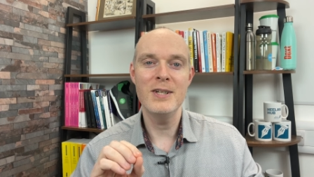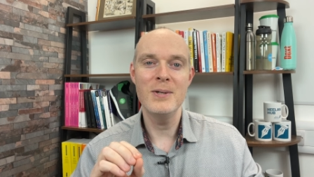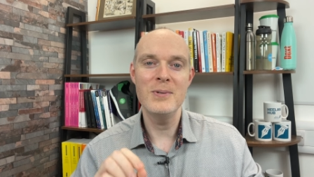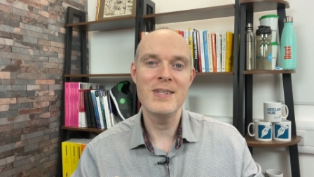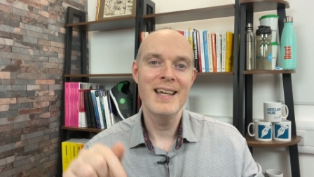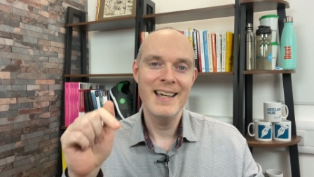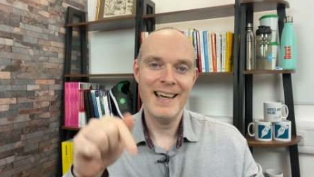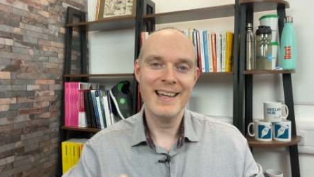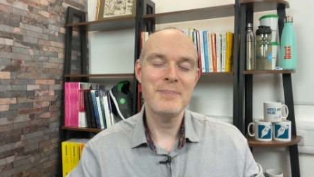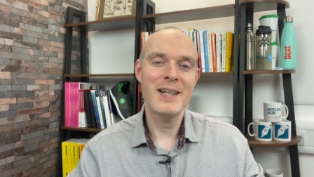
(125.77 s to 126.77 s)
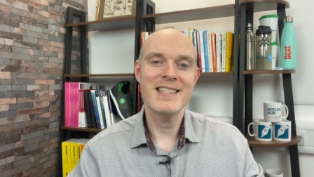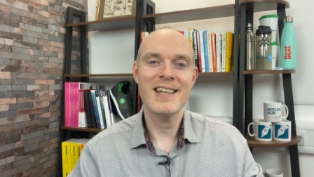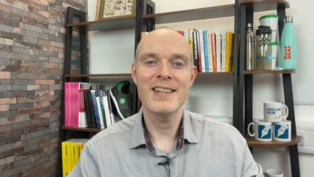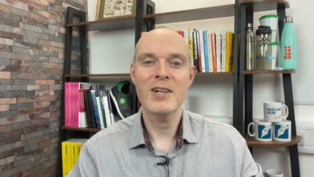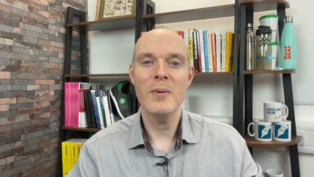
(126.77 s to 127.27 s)
the news uh, please
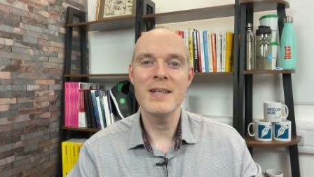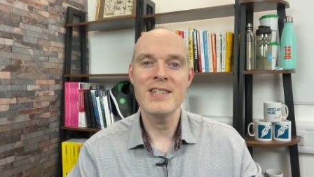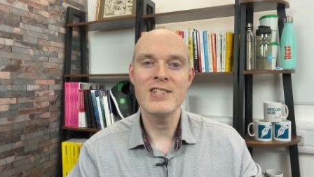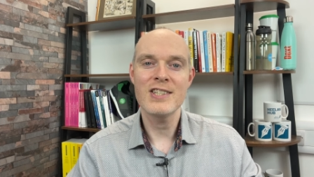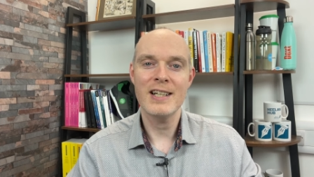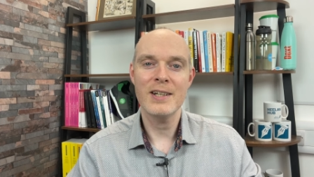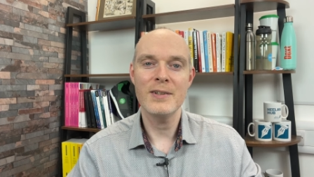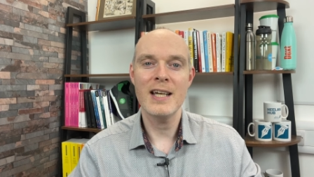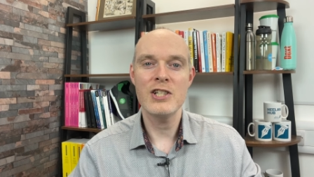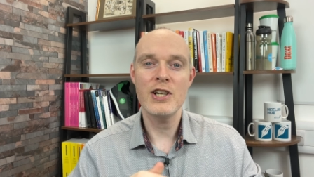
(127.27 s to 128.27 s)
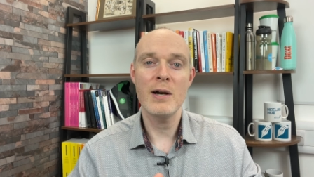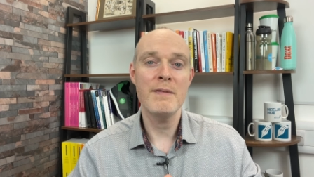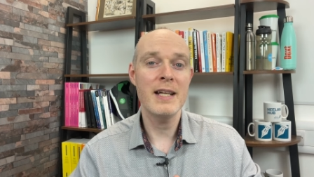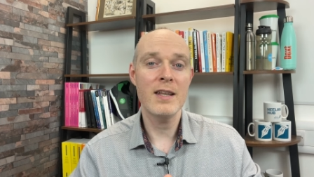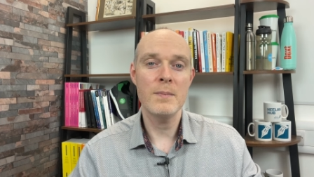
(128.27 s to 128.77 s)
go to the comments and just click on that and share it with
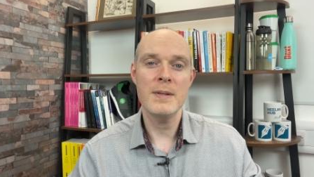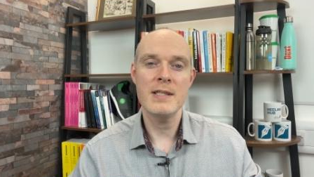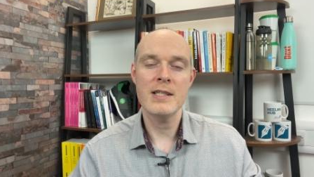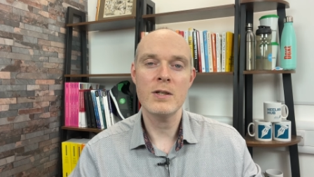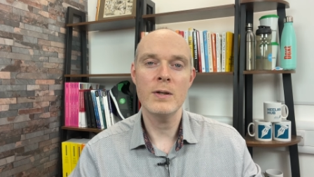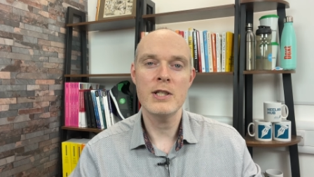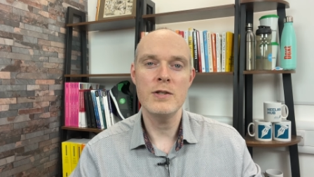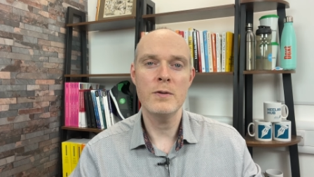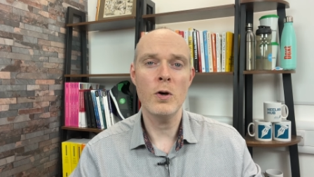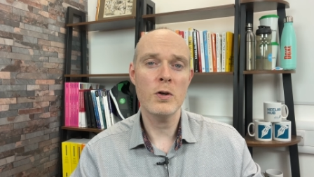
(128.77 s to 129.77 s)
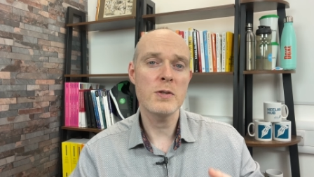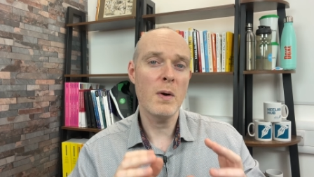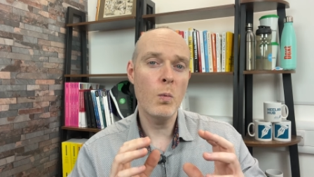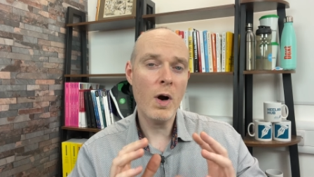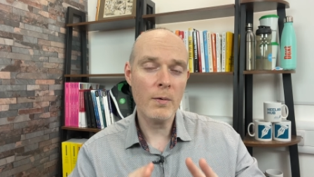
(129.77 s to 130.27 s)
any other business colleagues you've got because
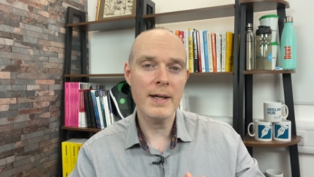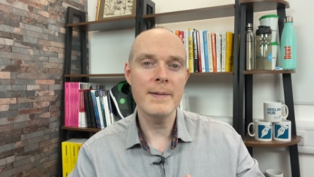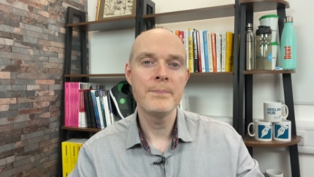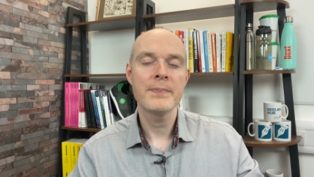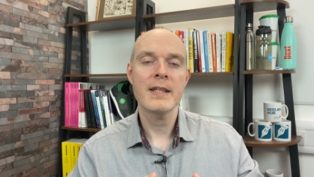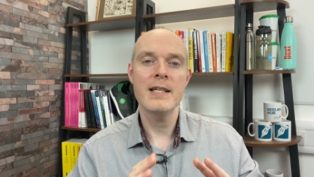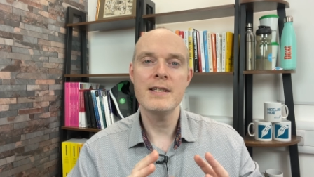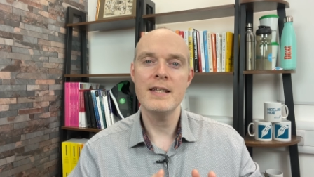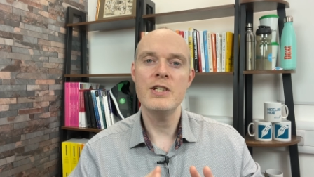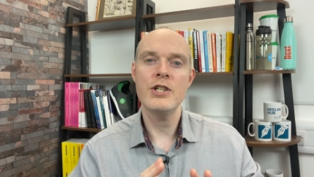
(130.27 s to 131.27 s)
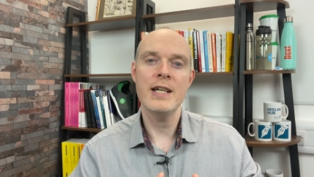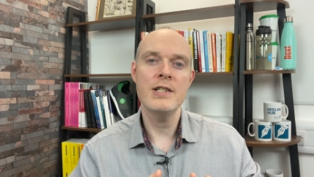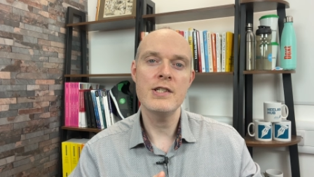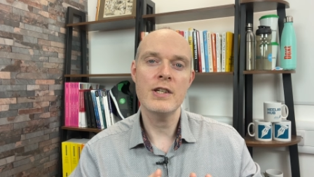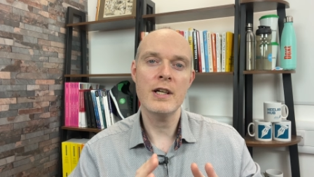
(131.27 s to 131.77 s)
my worry is that these
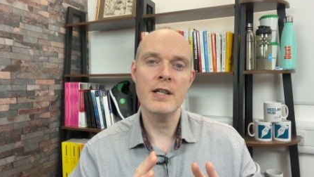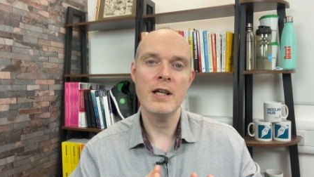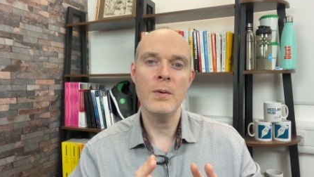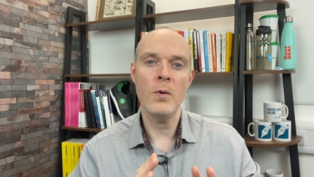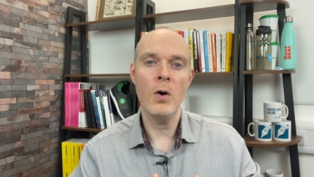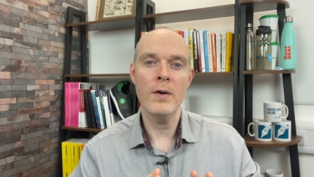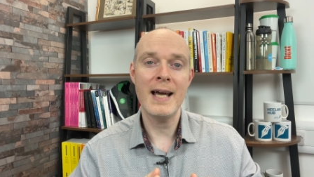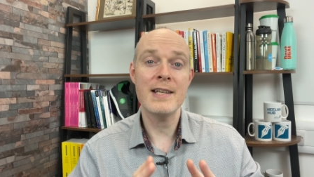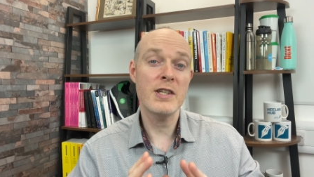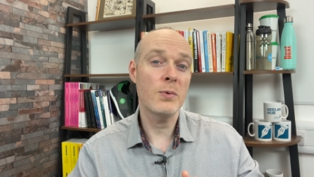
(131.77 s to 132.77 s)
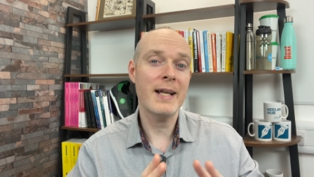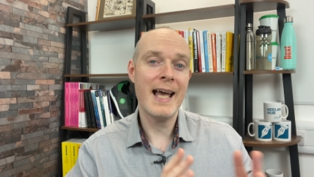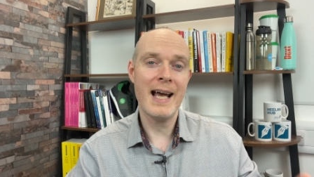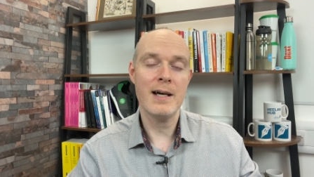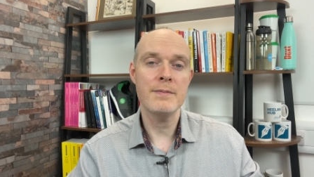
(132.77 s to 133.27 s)
changes are going to go on as they already
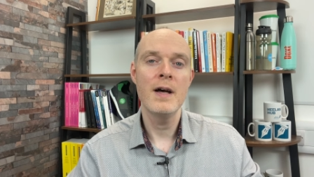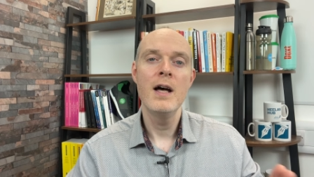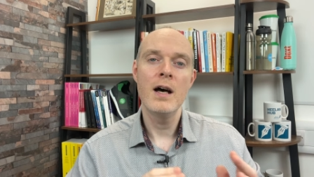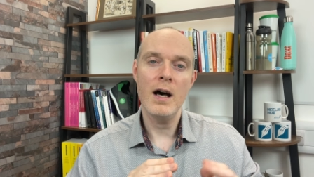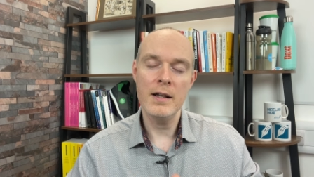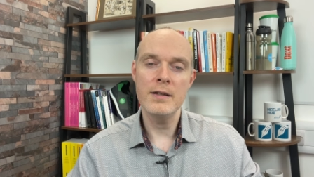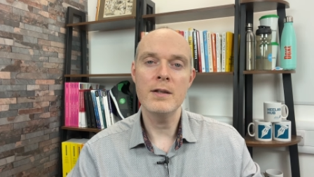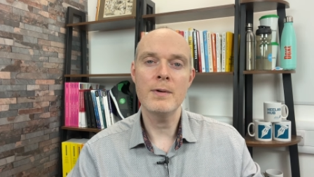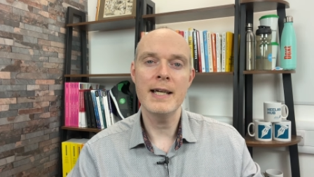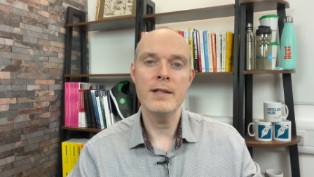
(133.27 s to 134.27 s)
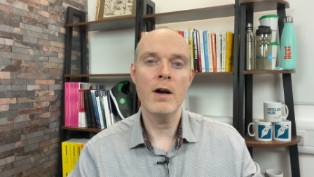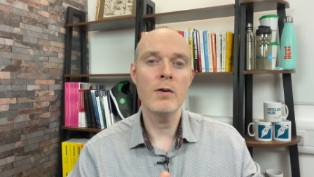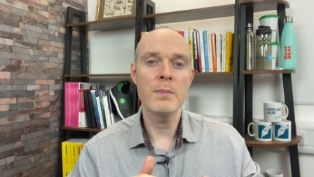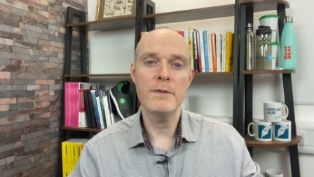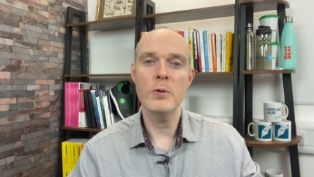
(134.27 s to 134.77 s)
have under the radar
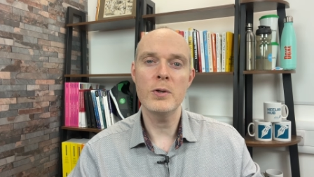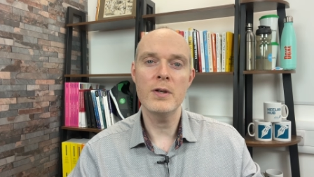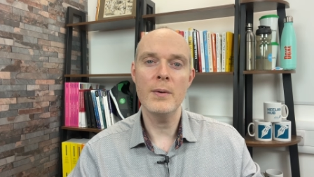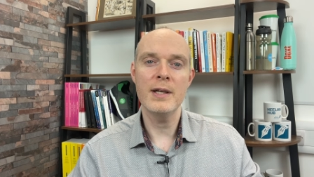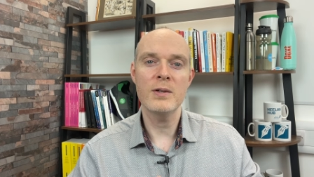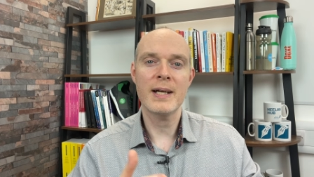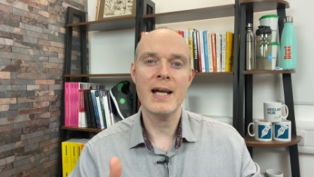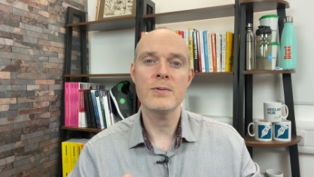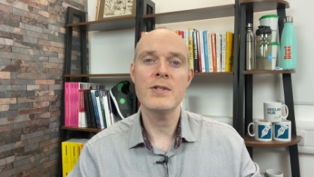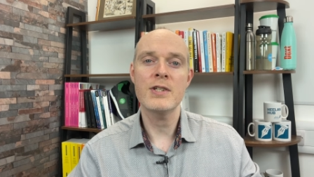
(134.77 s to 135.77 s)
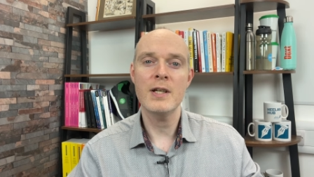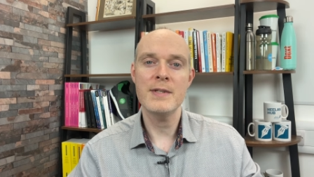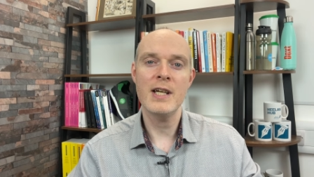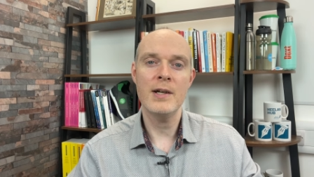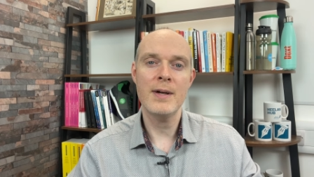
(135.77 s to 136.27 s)
and before you'll know it your accountant's going to
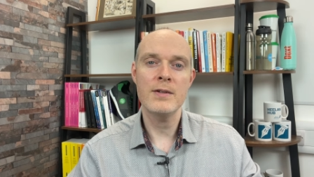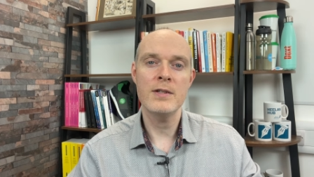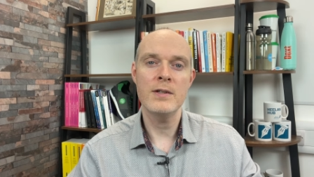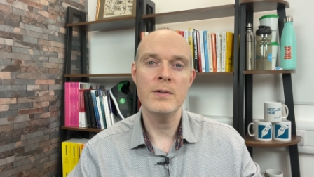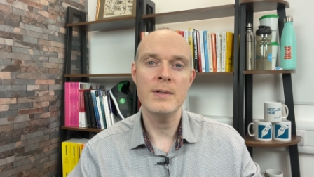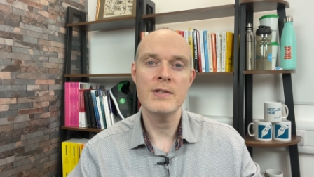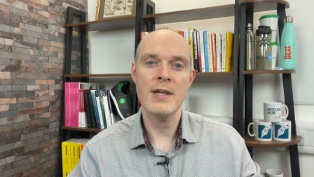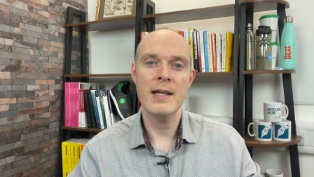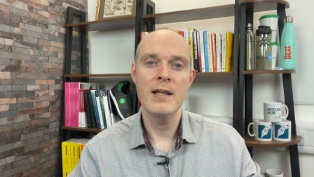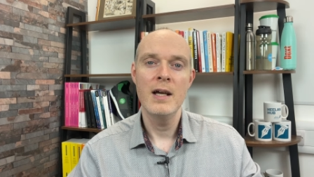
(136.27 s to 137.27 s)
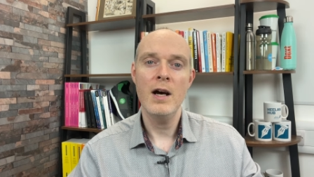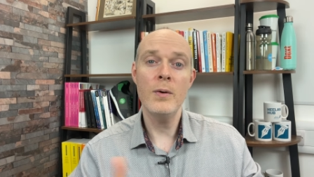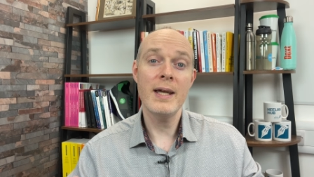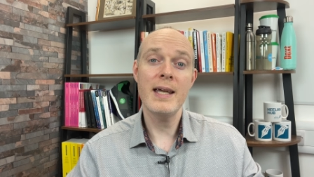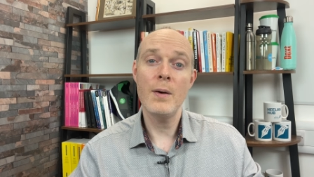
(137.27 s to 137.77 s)
be turning around to you and saying oh
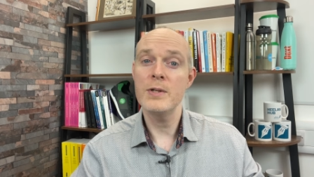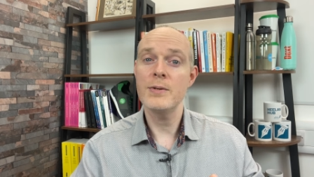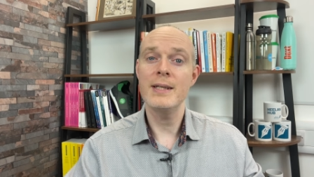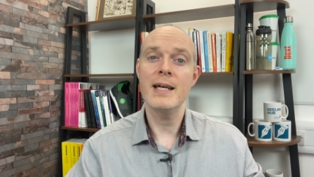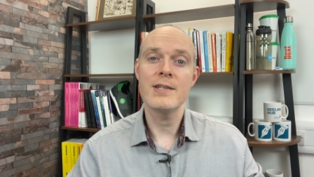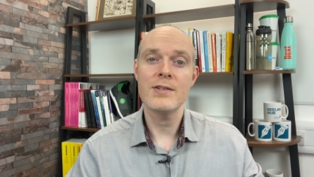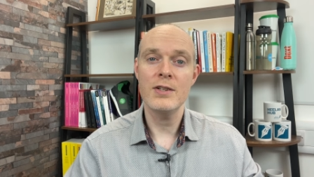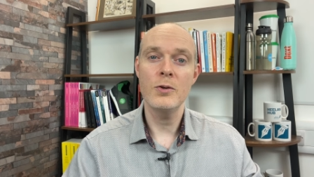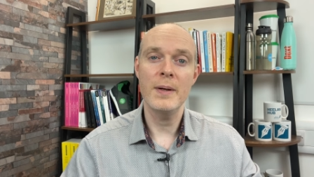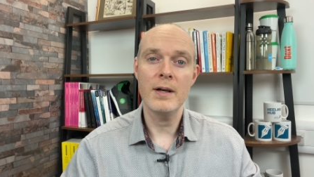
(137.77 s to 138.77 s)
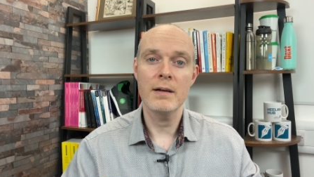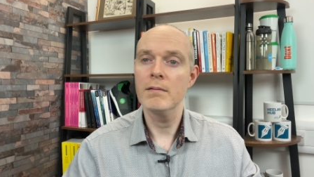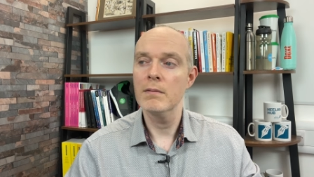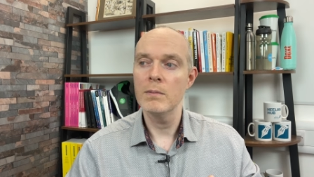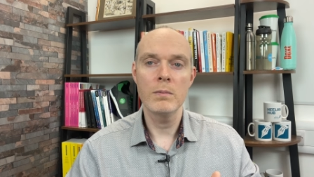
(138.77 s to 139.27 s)
yeah yeah we're doing this and you'll be like
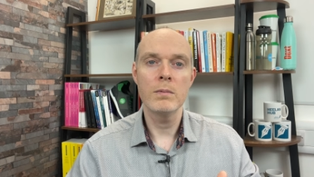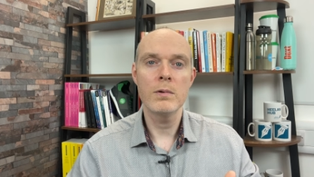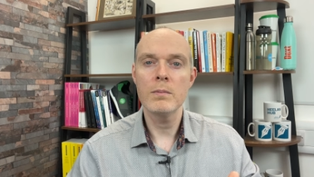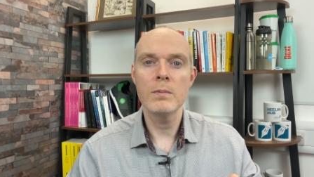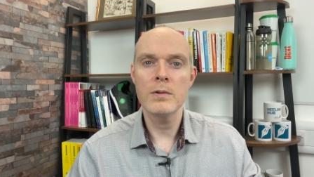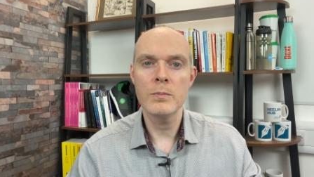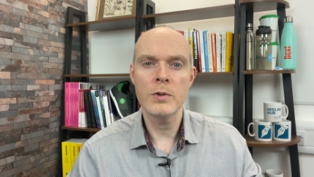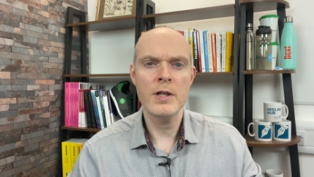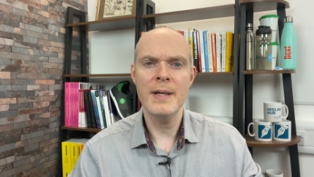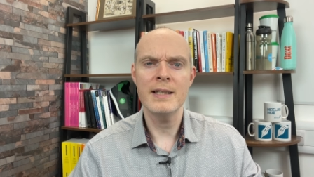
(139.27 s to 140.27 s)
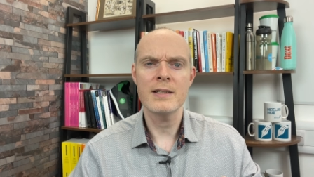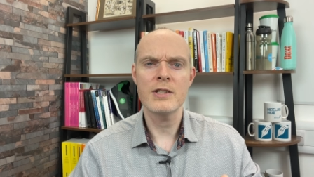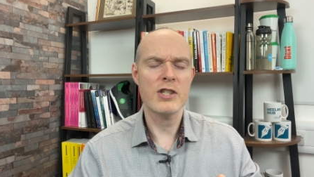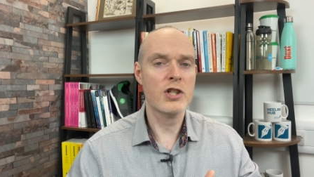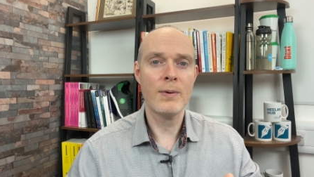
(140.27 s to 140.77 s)
what, what, what do you mean that's
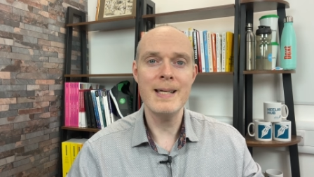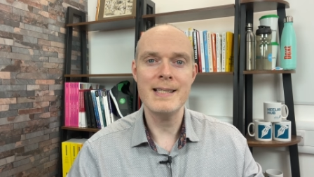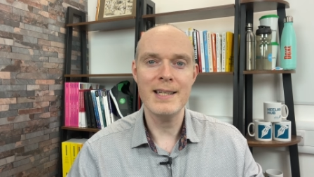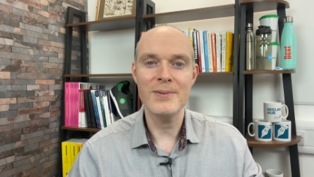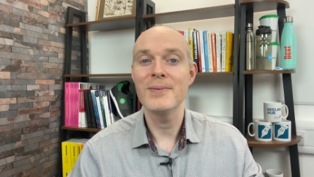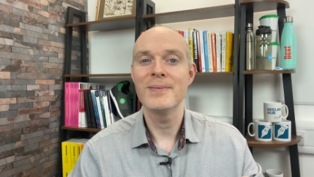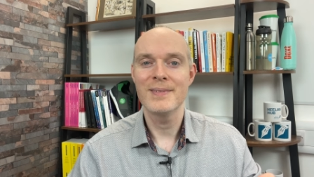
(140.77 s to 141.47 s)
just crazy or